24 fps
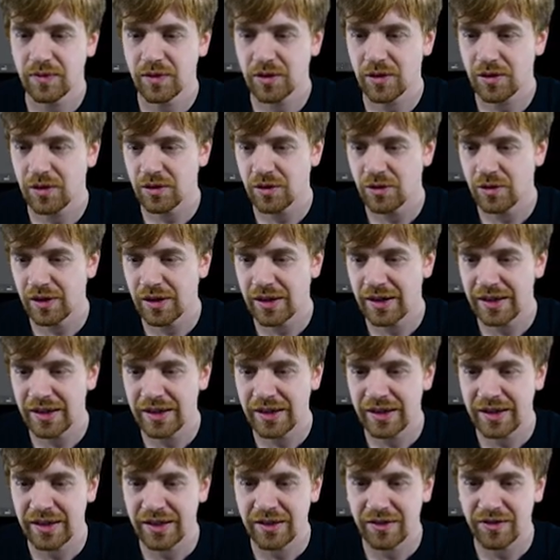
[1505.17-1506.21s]
So I
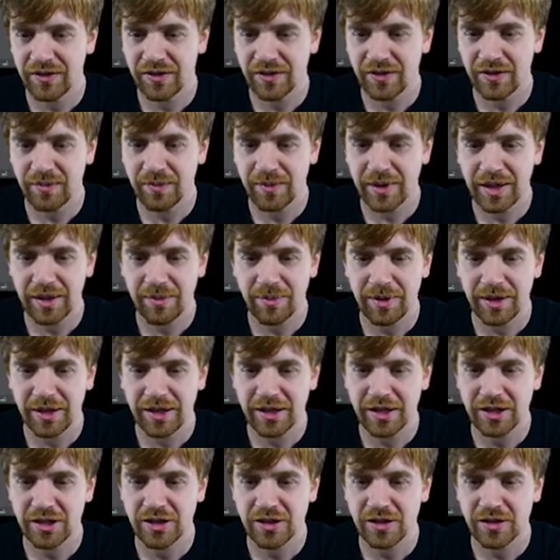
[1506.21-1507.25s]
have my
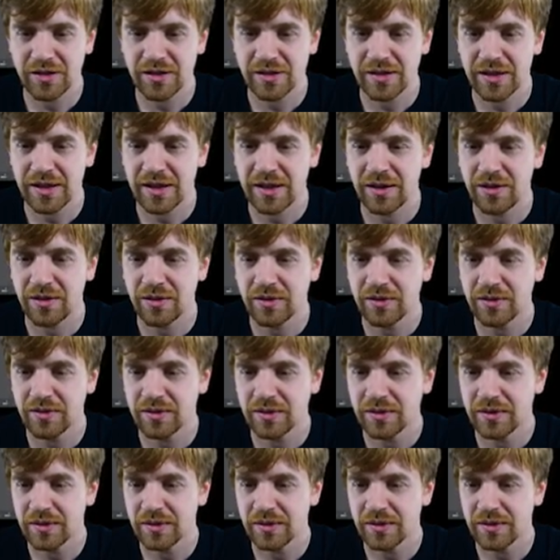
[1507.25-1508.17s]
applications now.